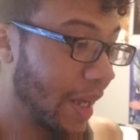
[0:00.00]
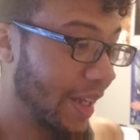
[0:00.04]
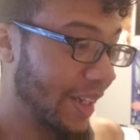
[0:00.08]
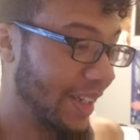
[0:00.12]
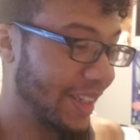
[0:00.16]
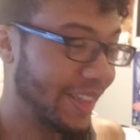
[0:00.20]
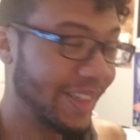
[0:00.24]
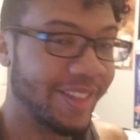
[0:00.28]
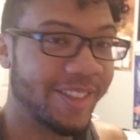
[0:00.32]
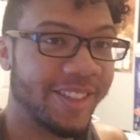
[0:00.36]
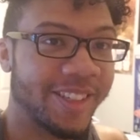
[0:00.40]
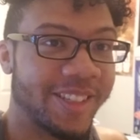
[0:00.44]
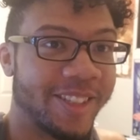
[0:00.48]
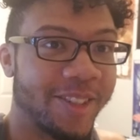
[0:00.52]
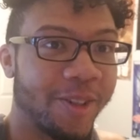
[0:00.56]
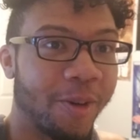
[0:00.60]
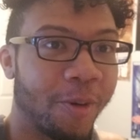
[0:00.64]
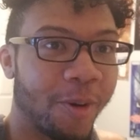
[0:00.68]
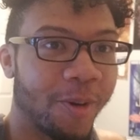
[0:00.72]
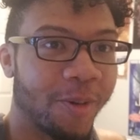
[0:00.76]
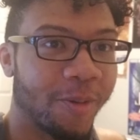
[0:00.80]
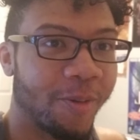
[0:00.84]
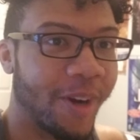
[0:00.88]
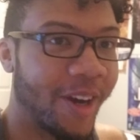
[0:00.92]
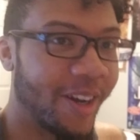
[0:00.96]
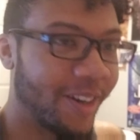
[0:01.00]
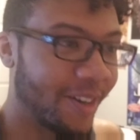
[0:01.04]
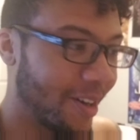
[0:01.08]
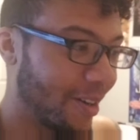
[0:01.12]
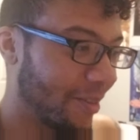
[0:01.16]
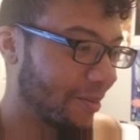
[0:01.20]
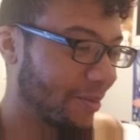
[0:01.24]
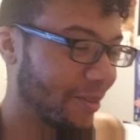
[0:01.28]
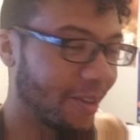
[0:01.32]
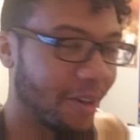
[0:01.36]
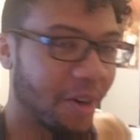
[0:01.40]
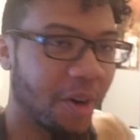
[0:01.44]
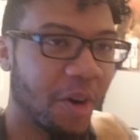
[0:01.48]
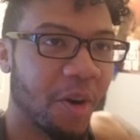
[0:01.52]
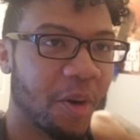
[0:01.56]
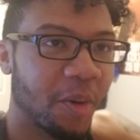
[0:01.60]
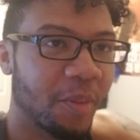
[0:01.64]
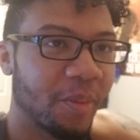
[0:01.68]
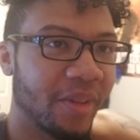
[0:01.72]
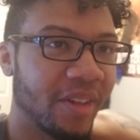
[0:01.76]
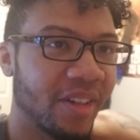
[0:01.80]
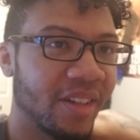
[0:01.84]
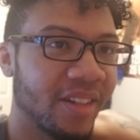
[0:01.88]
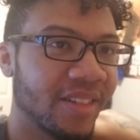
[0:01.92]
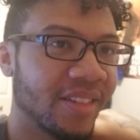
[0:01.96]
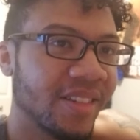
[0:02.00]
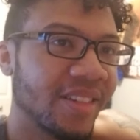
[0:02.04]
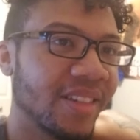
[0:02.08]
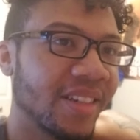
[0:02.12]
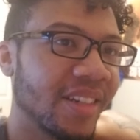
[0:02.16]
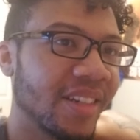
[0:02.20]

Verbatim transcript: you just tore it right off her arm, man.